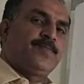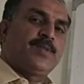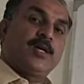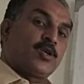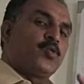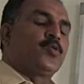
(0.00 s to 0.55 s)

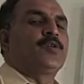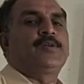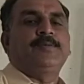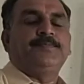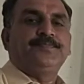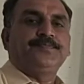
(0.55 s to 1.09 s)
not would.
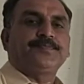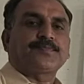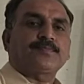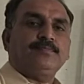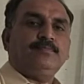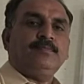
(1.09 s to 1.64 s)

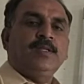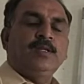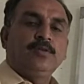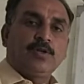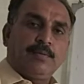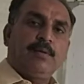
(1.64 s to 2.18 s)

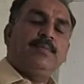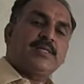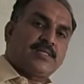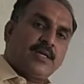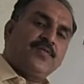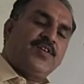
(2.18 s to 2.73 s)
You remember
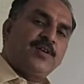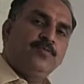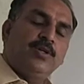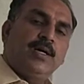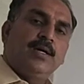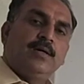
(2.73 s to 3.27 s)
sun
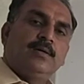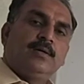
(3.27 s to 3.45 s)
formula?